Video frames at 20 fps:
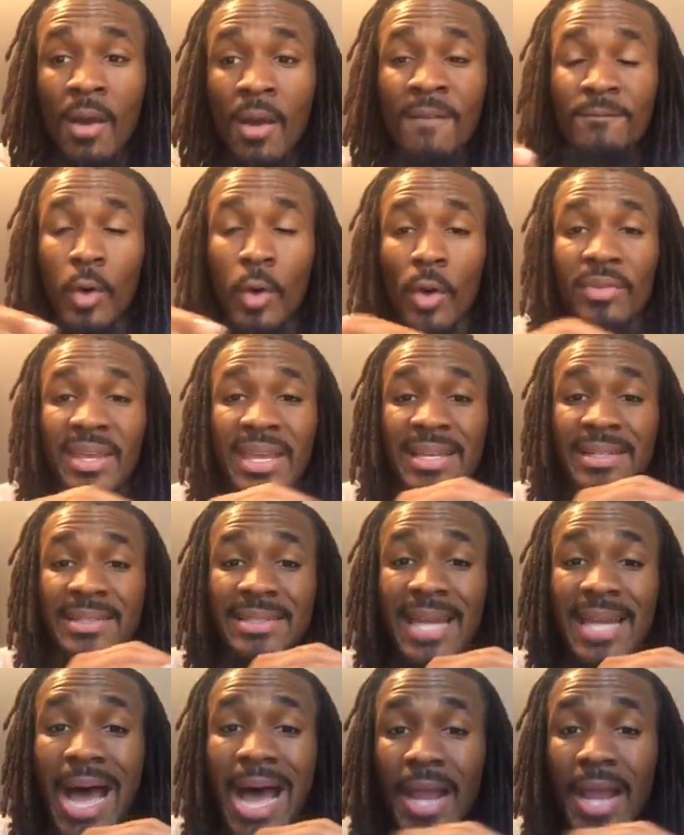for the
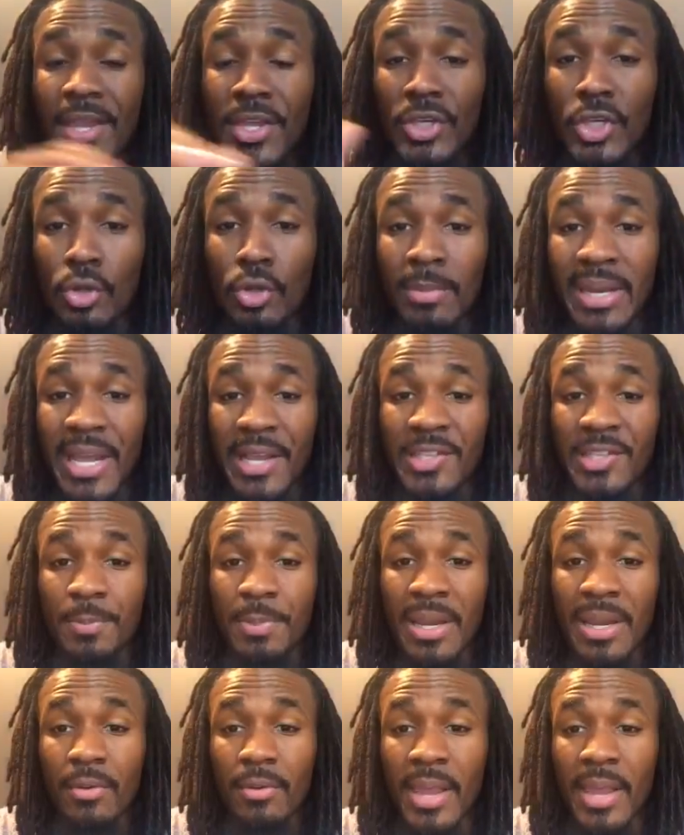entire human
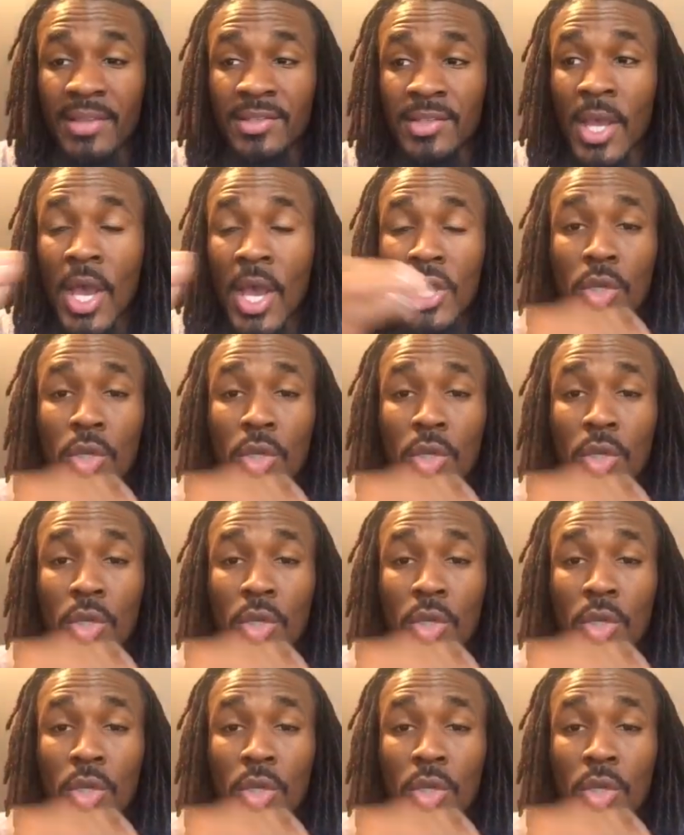experience.